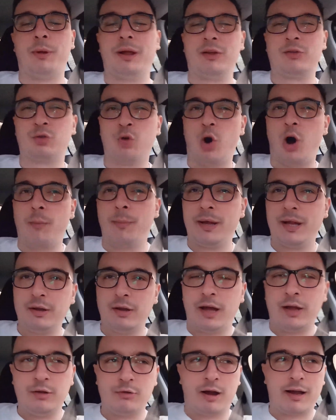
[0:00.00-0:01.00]
But it's got to be
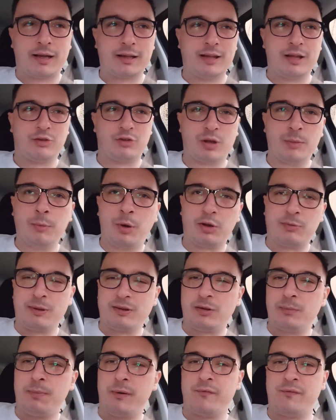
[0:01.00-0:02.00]
in the right condition. I'm not
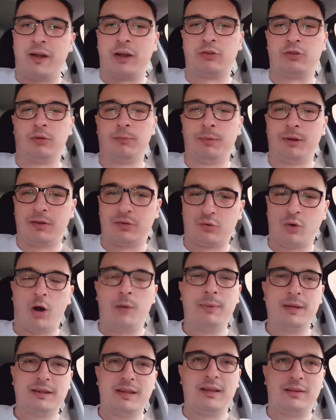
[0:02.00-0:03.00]
expecting perfection, but it's got
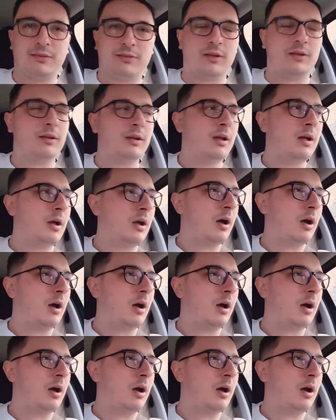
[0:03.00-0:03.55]
to be decent.